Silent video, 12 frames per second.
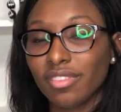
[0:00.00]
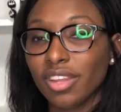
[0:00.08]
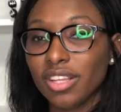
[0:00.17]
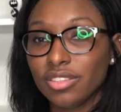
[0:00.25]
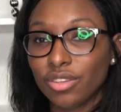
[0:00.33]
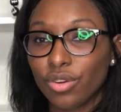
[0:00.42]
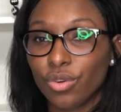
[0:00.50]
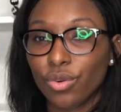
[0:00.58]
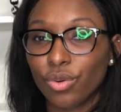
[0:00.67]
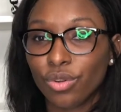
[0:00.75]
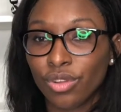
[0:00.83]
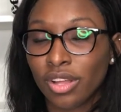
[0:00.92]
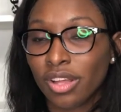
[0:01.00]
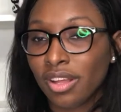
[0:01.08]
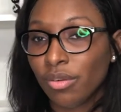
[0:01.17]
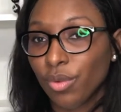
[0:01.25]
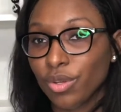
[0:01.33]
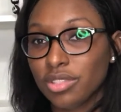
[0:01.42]
And so
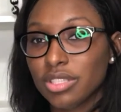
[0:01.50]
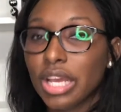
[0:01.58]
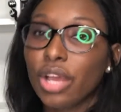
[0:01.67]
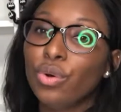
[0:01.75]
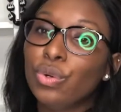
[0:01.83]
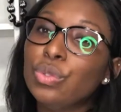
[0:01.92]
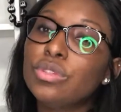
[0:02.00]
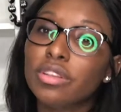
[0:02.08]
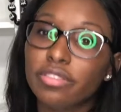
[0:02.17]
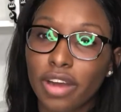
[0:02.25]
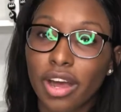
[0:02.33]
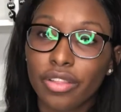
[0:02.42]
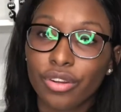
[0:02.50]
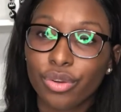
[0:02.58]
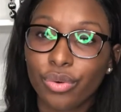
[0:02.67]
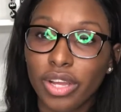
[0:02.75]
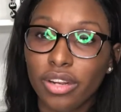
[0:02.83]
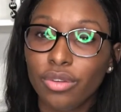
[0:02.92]
Rosa's like, who's the father,
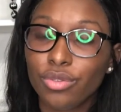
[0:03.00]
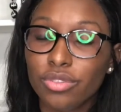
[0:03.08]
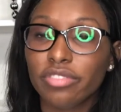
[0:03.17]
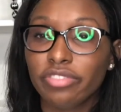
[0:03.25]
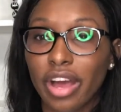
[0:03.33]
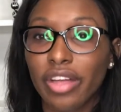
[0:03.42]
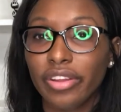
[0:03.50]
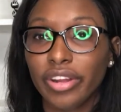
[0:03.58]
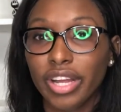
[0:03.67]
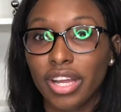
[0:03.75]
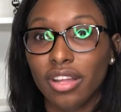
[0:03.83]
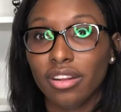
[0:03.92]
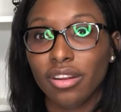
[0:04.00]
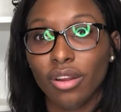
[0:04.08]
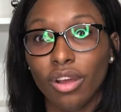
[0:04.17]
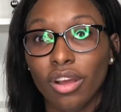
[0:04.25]
Queen? Who's the father? And